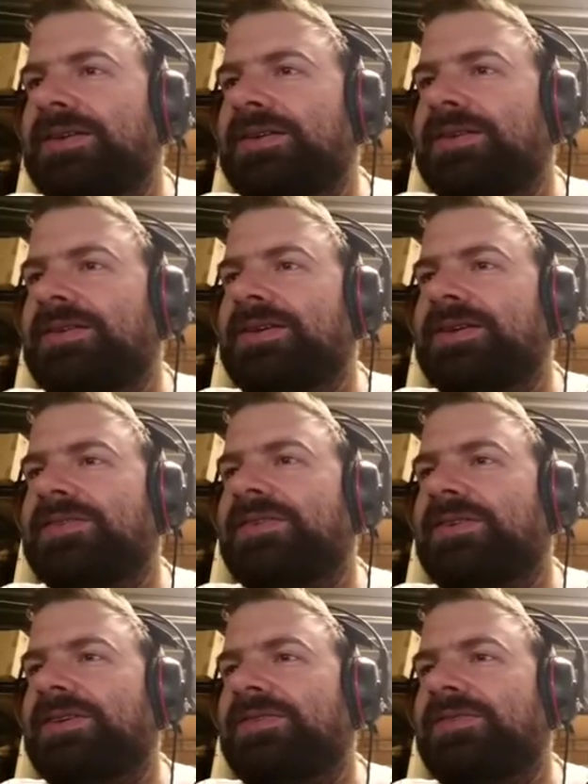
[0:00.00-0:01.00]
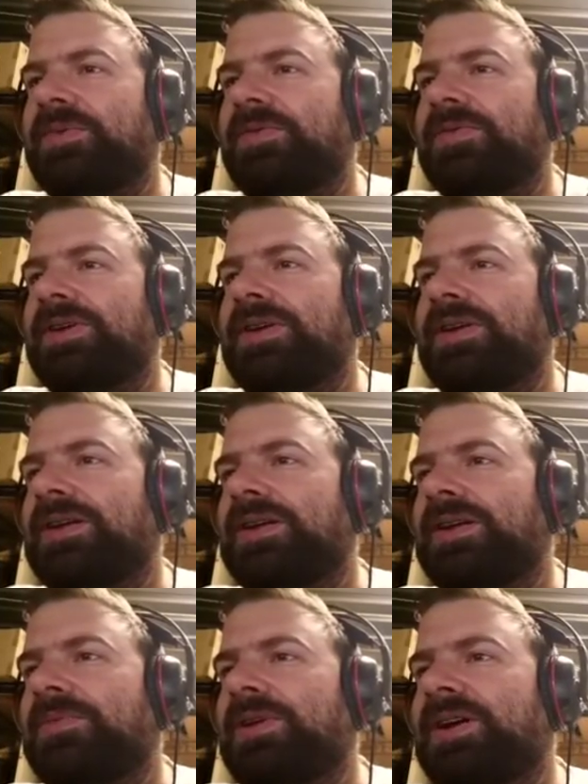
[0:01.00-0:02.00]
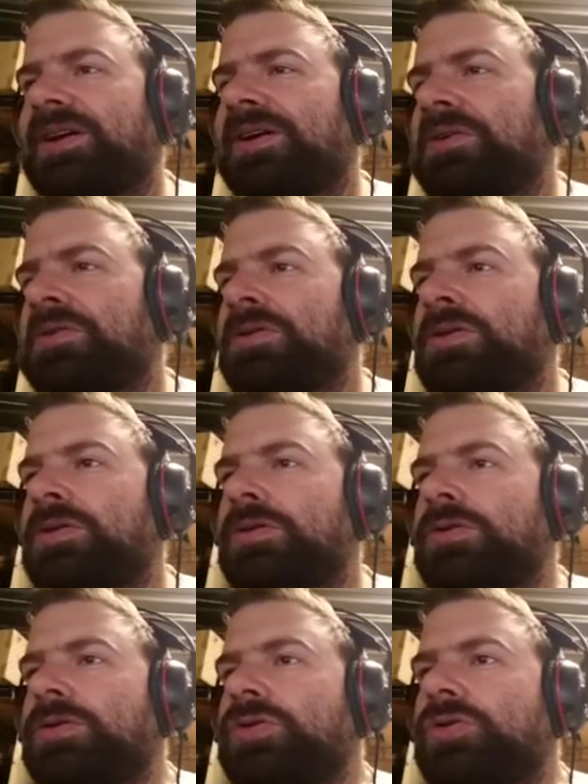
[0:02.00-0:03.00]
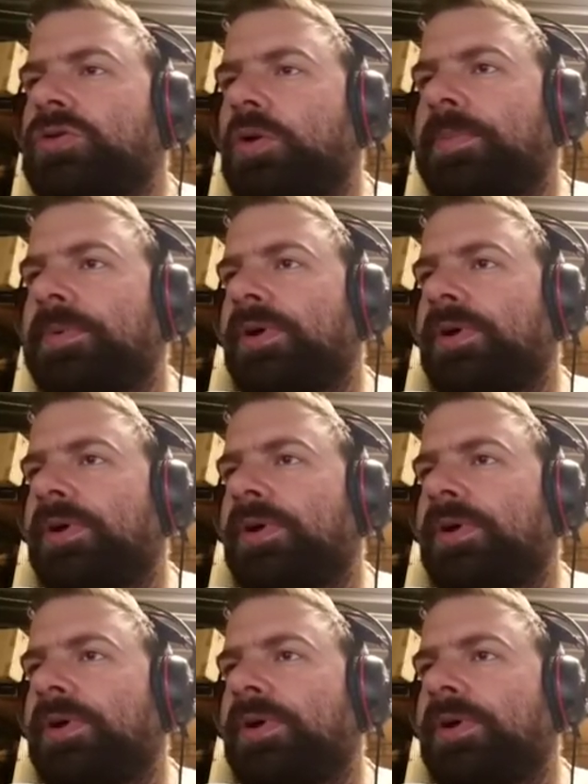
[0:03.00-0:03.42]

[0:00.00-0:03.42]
Okay, yeah, well, and yeah, I did.